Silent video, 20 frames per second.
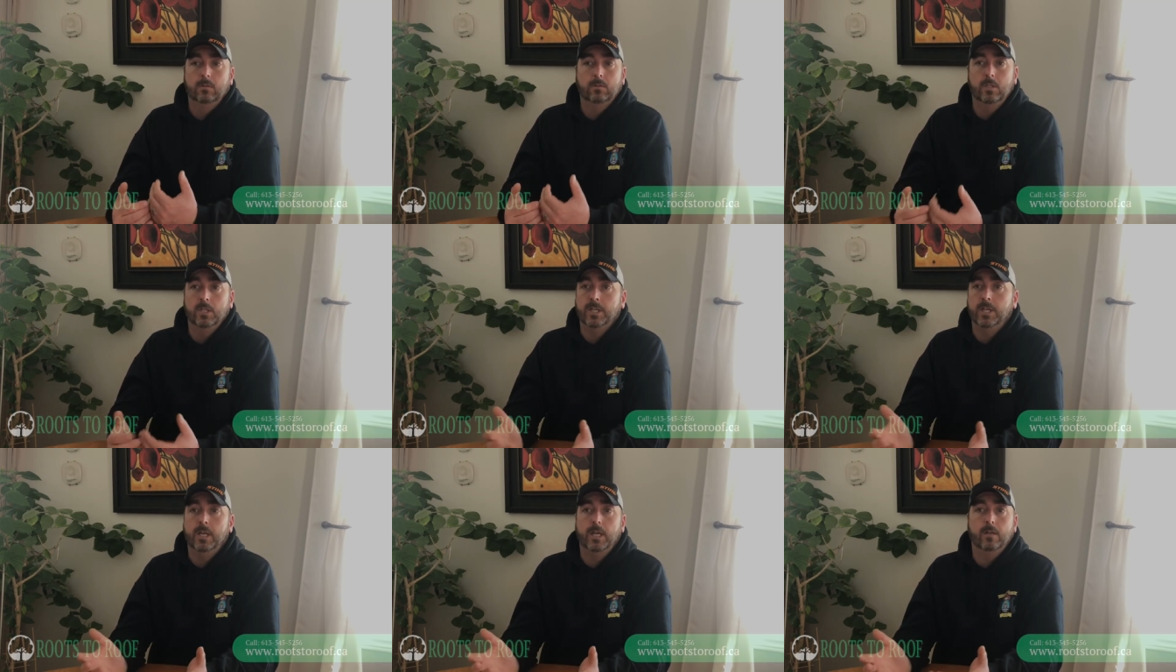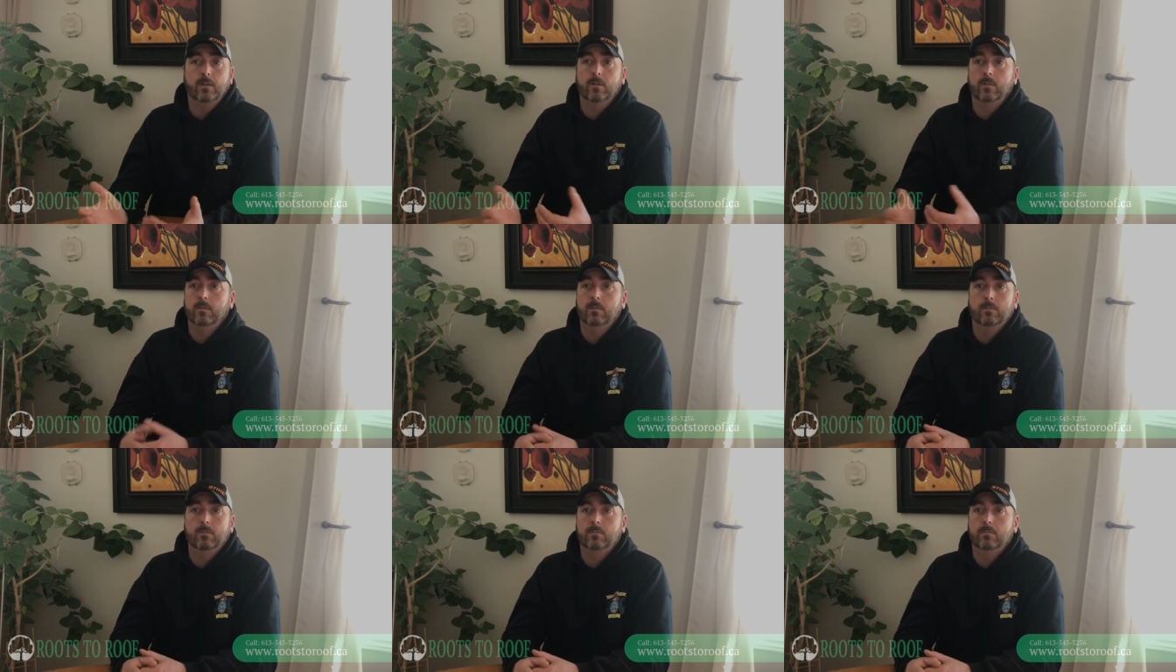you
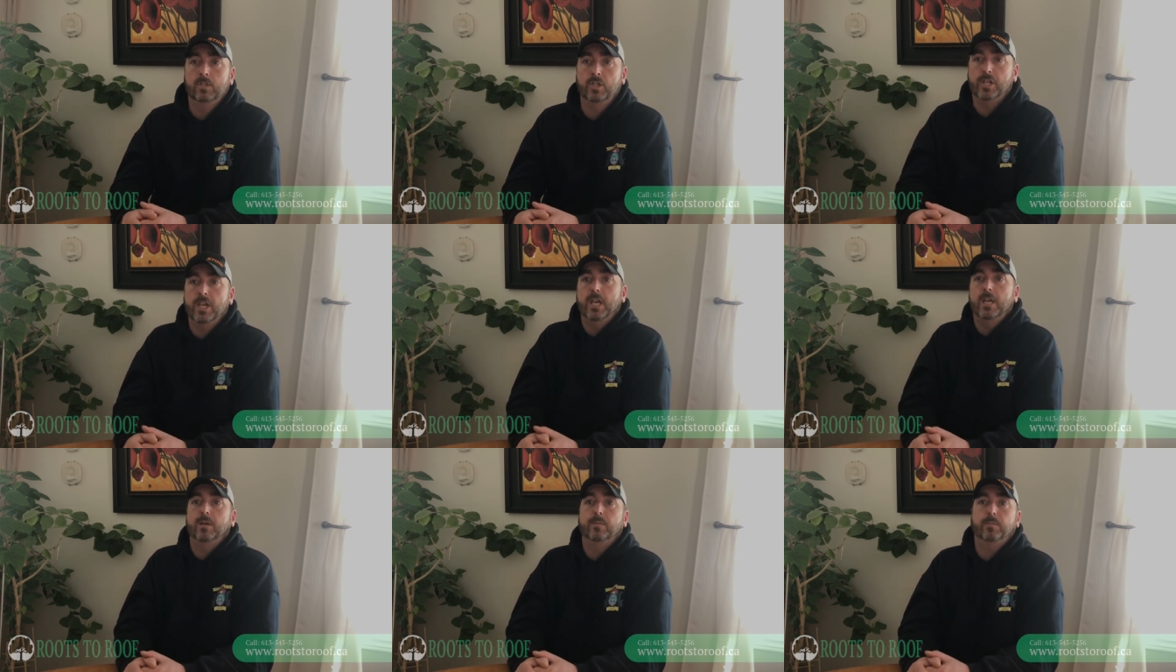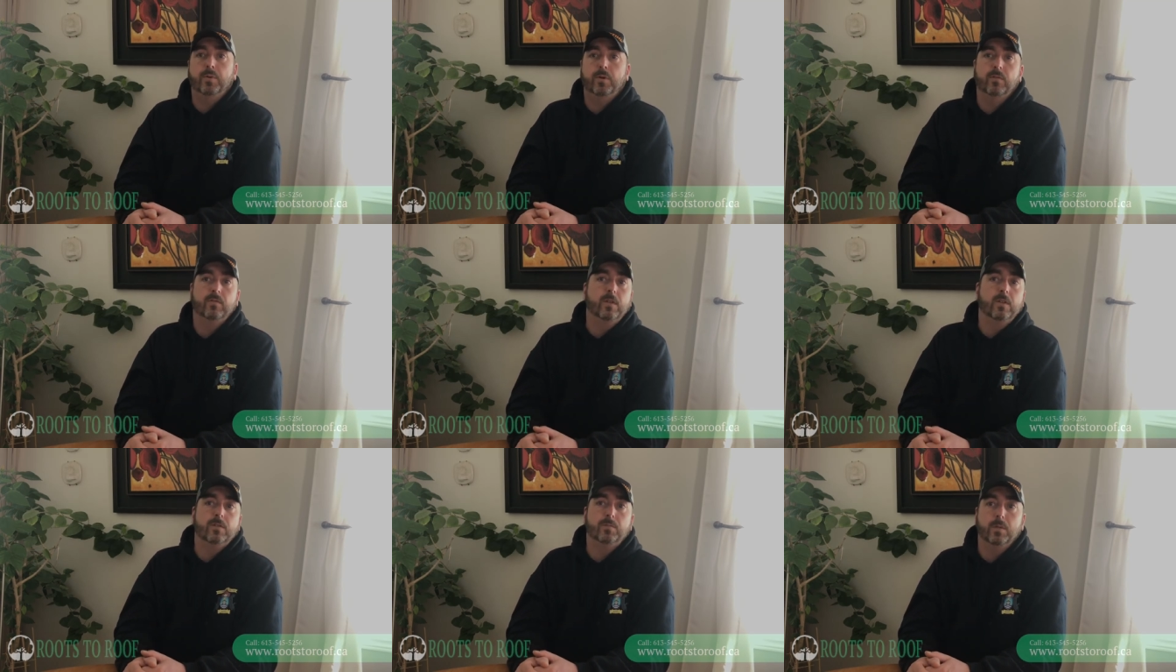can't
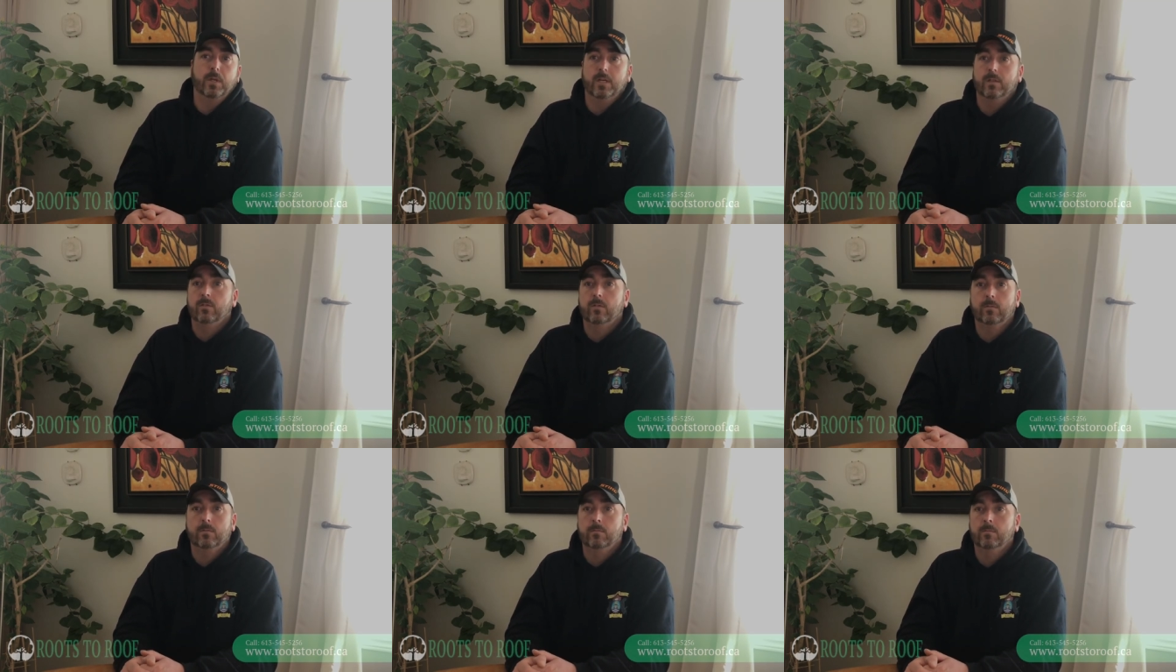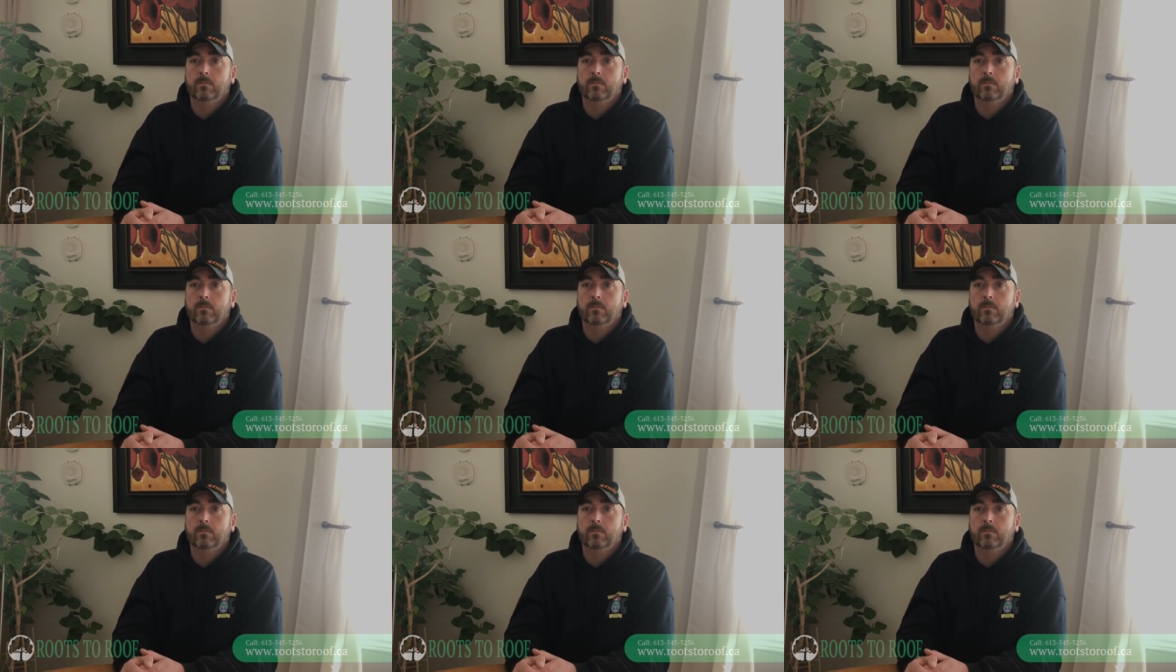improve this place.